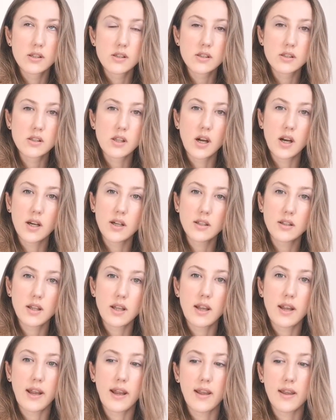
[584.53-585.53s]
Start
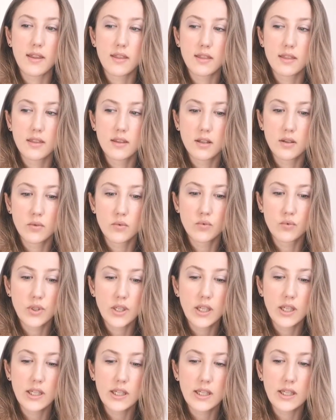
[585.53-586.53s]
at the
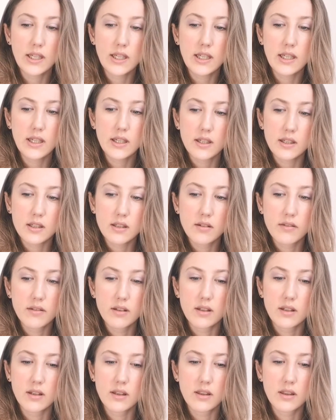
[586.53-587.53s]
really
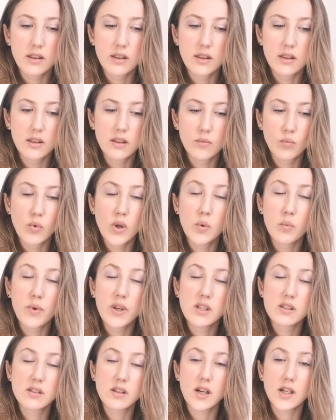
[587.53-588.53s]
when
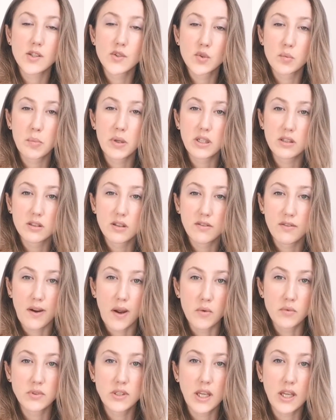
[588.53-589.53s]
we start to build a
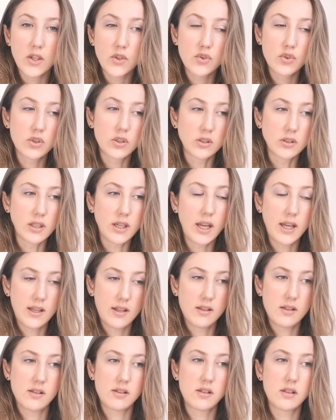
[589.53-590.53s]
foundation,
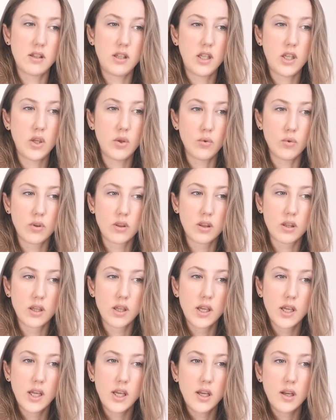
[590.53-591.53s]
hence the youth,
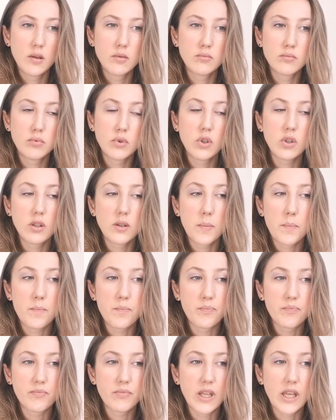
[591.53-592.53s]
well,
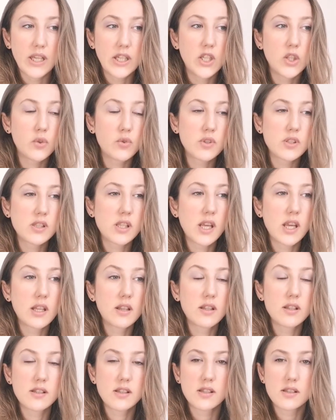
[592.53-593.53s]
you could say
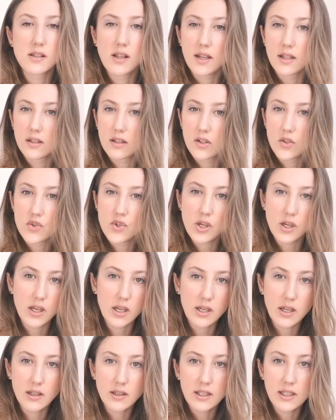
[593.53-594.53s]
this is like the
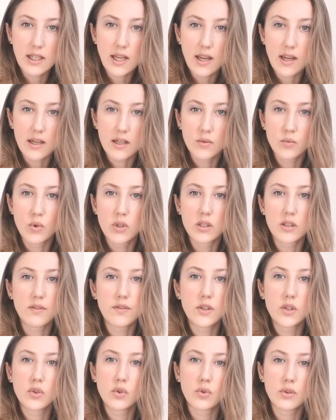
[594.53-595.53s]
chicken and the egg. Well,
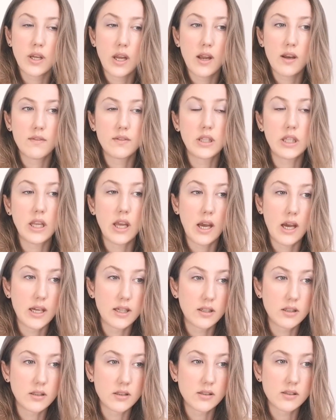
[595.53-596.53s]
if you don't have the
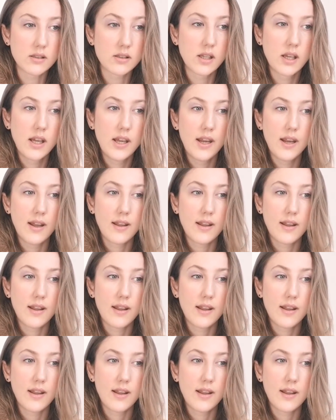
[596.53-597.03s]
adults